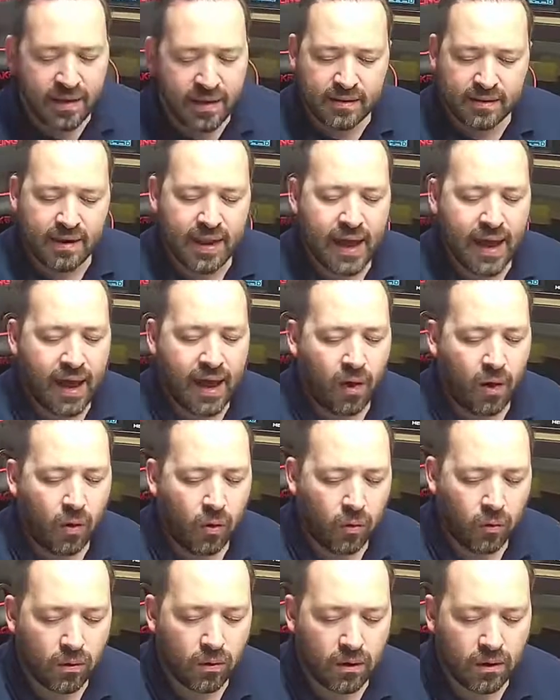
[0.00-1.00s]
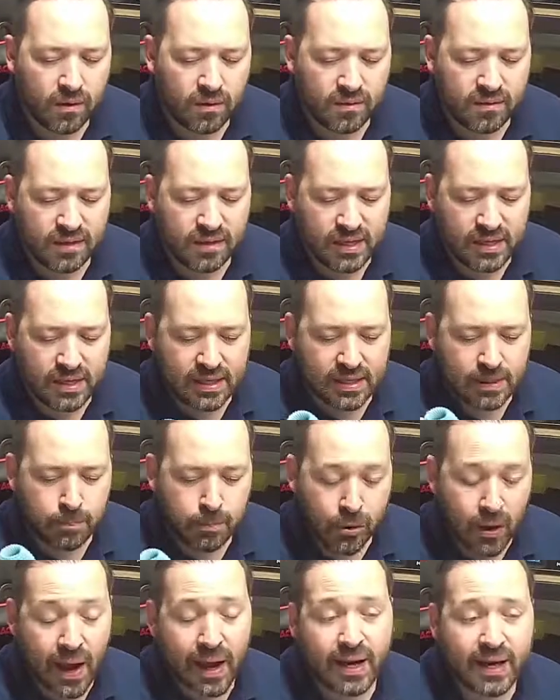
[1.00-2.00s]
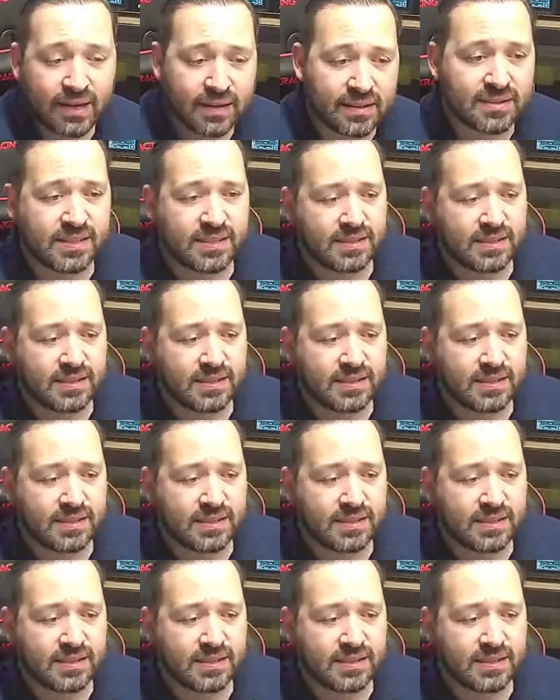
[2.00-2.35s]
Now, the product